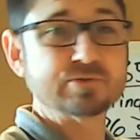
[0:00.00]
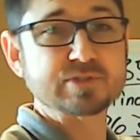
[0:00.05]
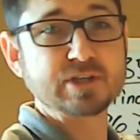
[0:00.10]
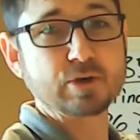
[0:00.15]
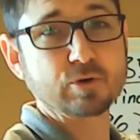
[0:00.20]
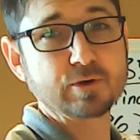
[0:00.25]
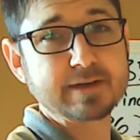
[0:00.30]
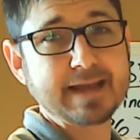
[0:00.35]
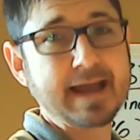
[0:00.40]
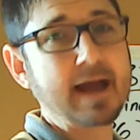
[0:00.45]
our
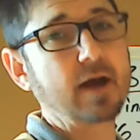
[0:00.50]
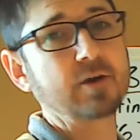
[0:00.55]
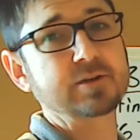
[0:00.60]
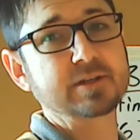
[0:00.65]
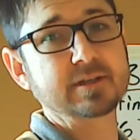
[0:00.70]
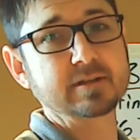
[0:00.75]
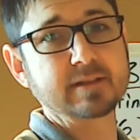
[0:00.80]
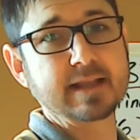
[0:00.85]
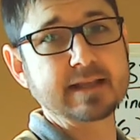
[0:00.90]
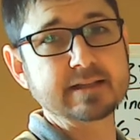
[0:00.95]

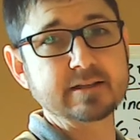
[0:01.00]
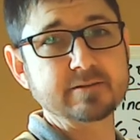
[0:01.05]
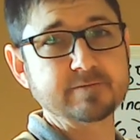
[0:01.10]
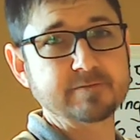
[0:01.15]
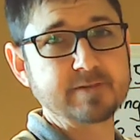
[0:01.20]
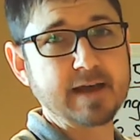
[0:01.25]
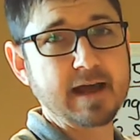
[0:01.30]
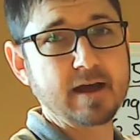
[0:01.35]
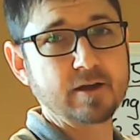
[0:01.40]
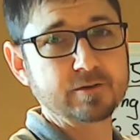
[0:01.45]
calculated
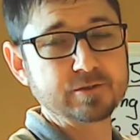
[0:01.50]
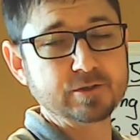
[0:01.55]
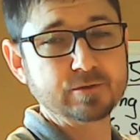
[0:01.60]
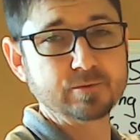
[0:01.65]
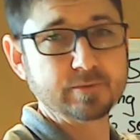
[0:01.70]
value